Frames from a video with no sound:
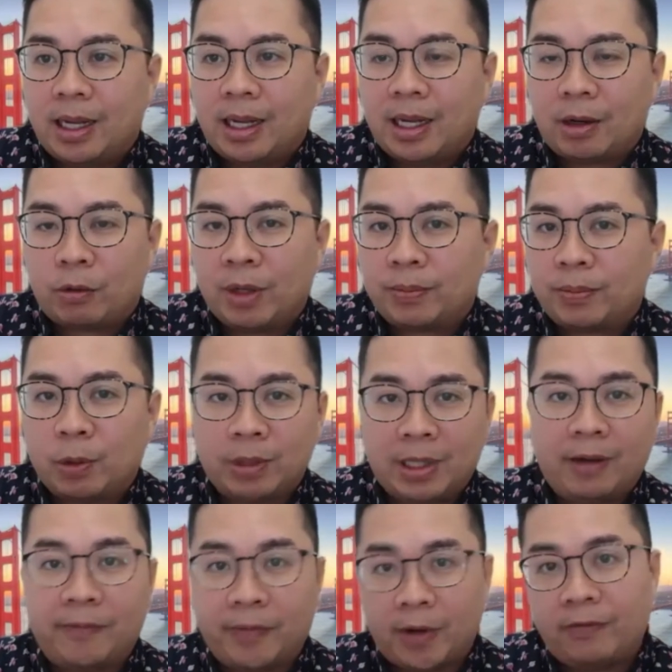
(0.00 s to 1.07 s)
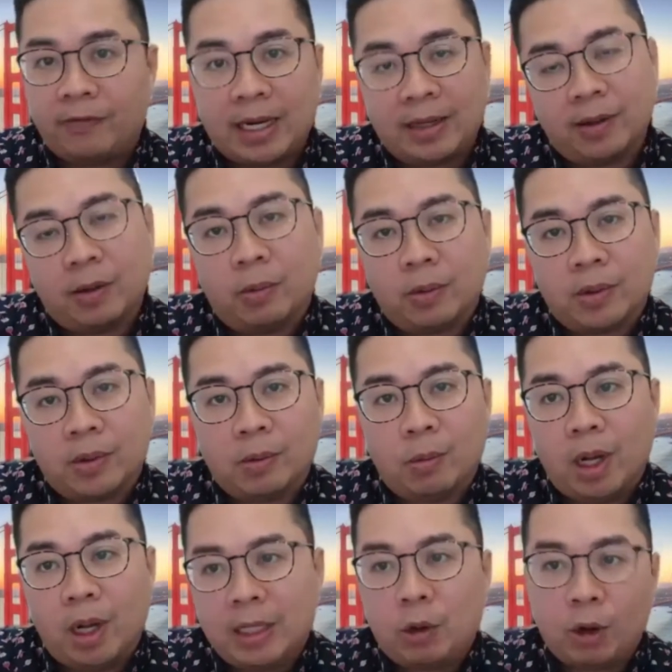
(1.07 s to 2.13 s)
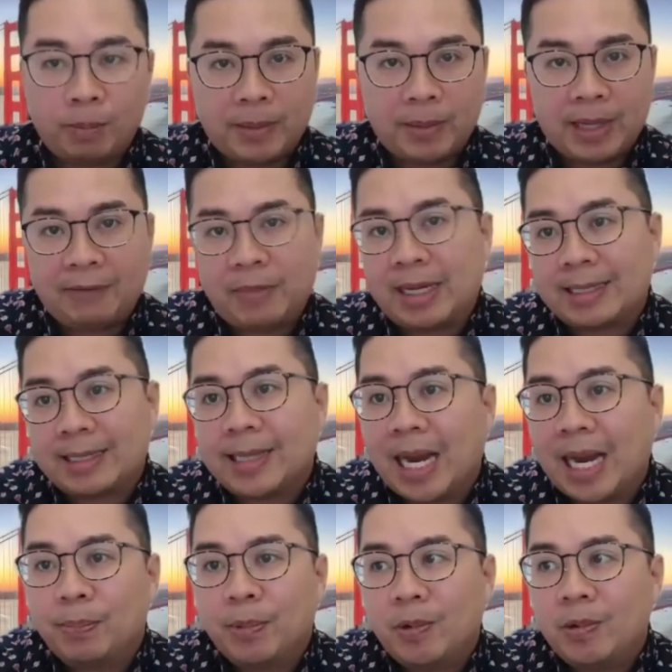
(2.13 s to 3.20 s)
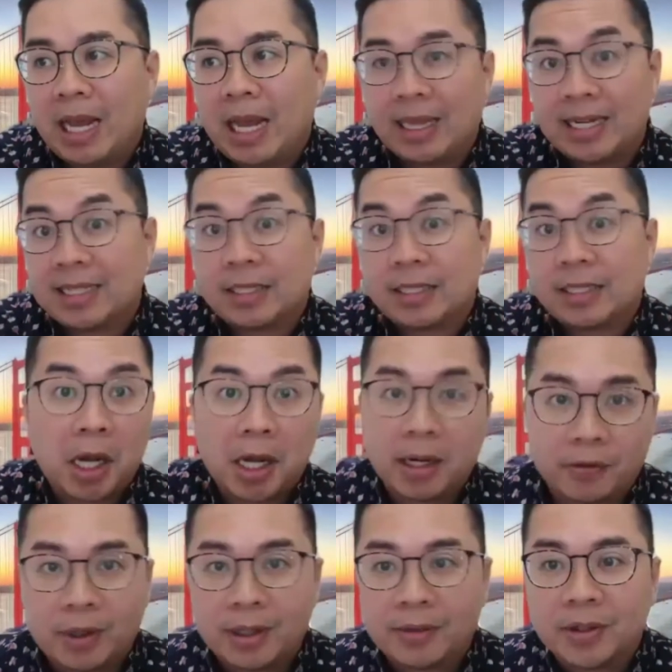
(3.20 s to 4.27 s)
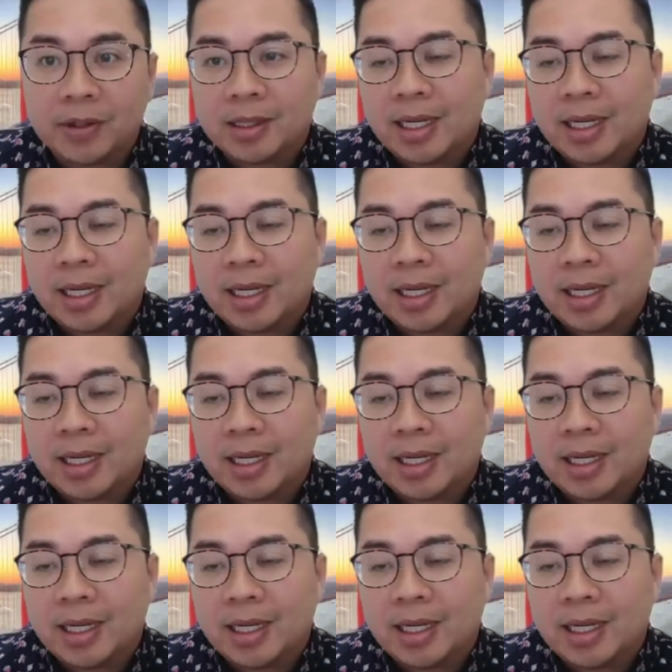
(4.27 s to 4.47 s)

crypto without verifying the wallet, or maybe I made a typo and then it's gone forever.